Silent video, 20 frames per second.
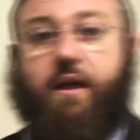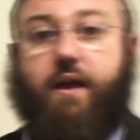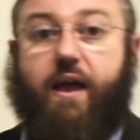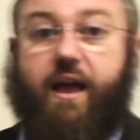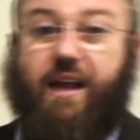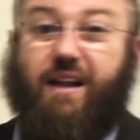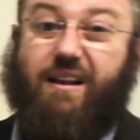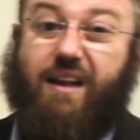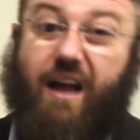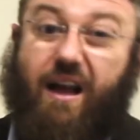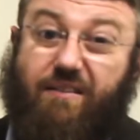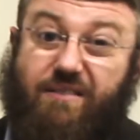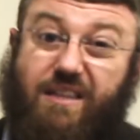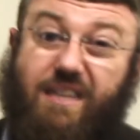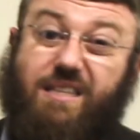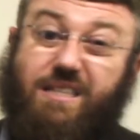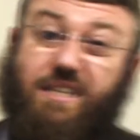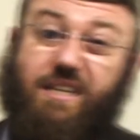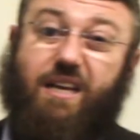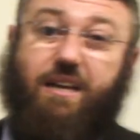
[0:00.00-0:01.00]
and I
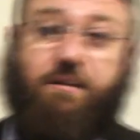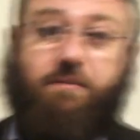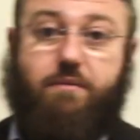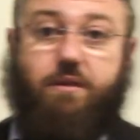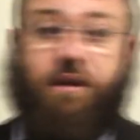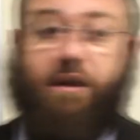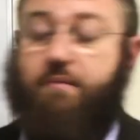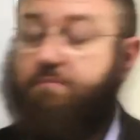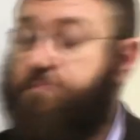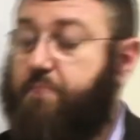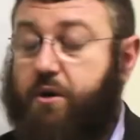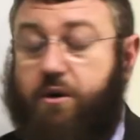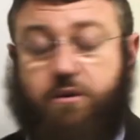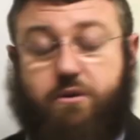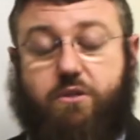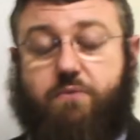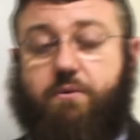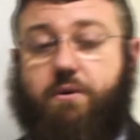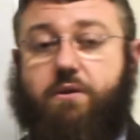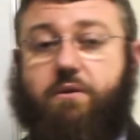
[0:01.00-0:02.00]
did see it. To be
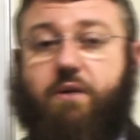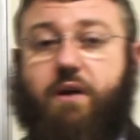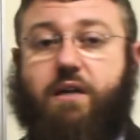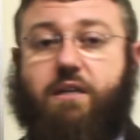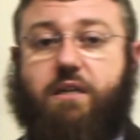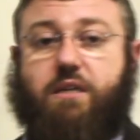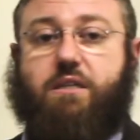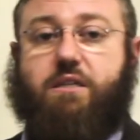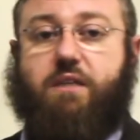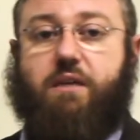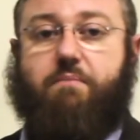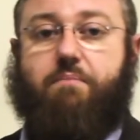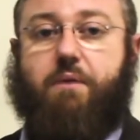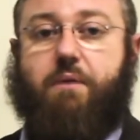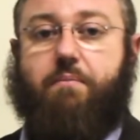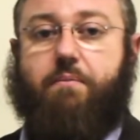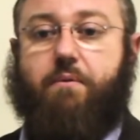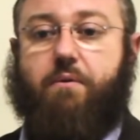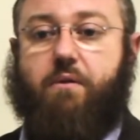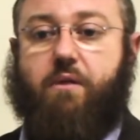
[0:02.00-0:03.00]
honest with you, I did see
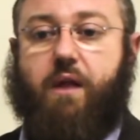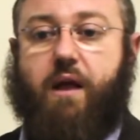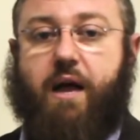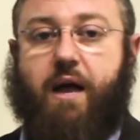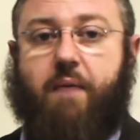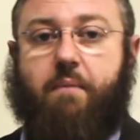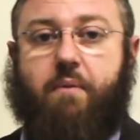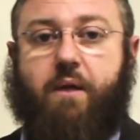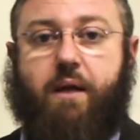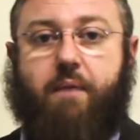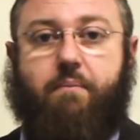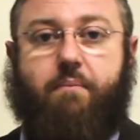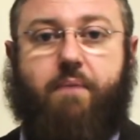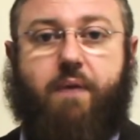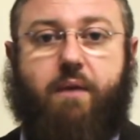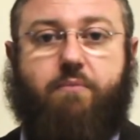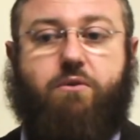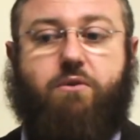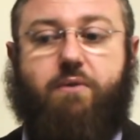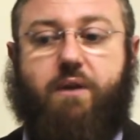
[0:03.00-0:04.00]
people
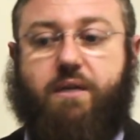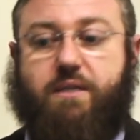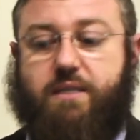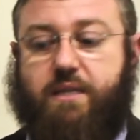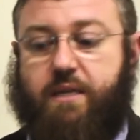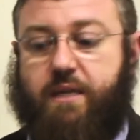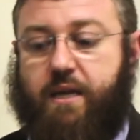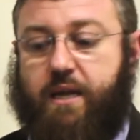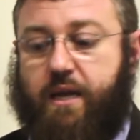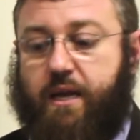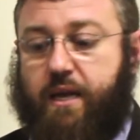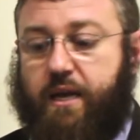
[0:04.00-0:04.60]
come to us, and